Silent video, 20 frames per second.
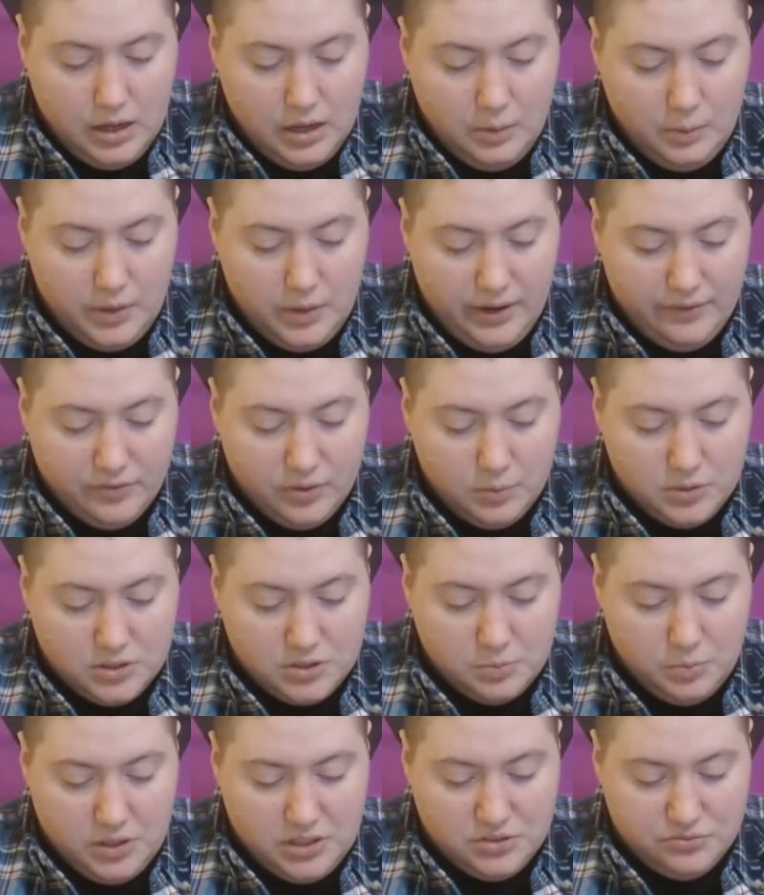Whatever was
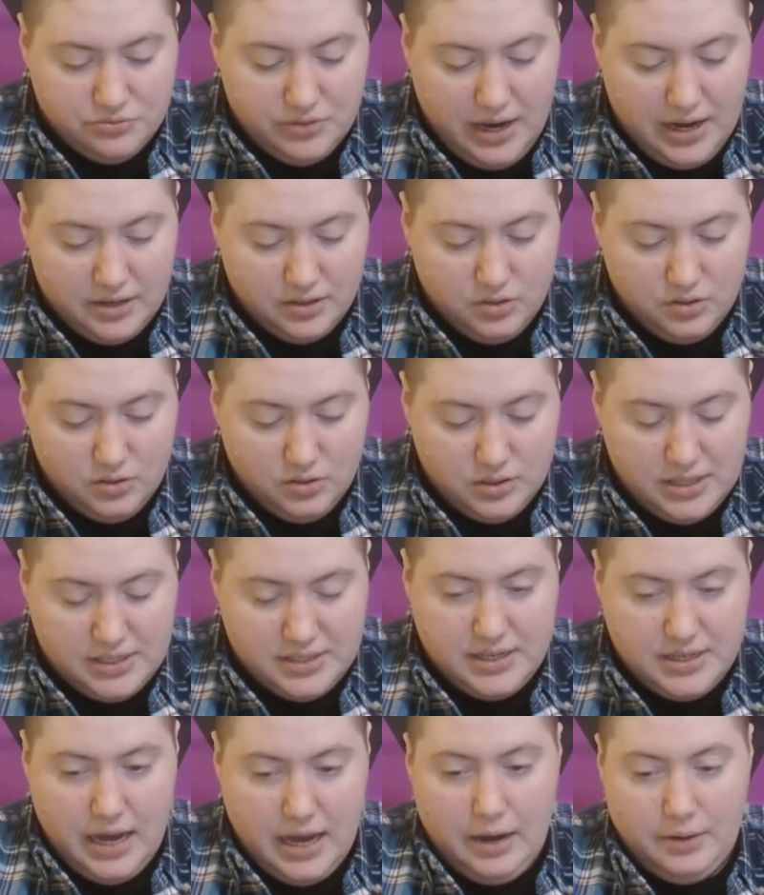once radical is
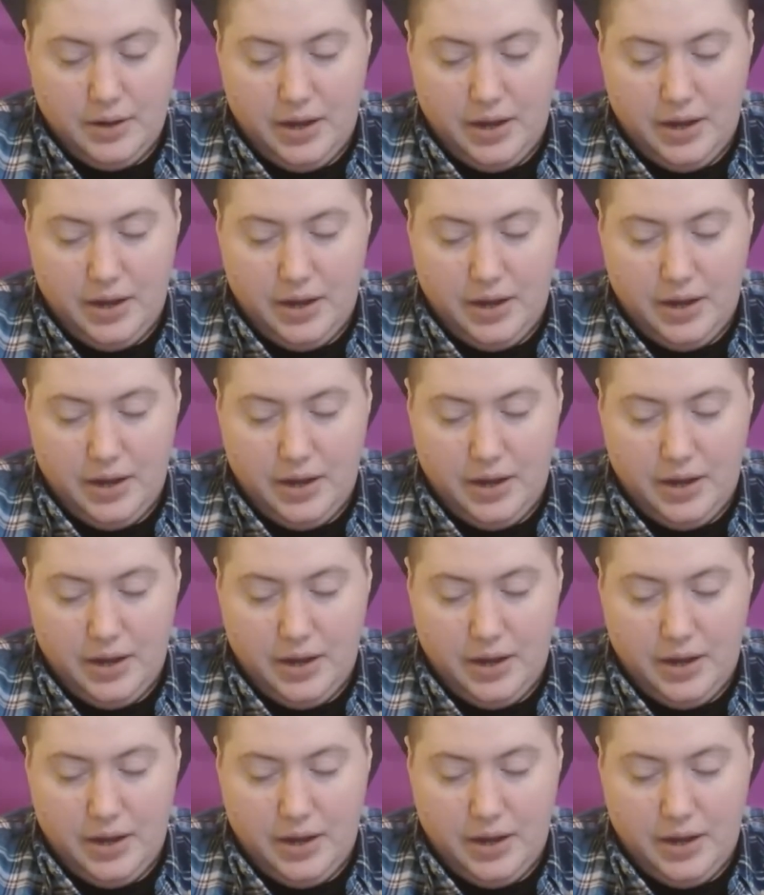now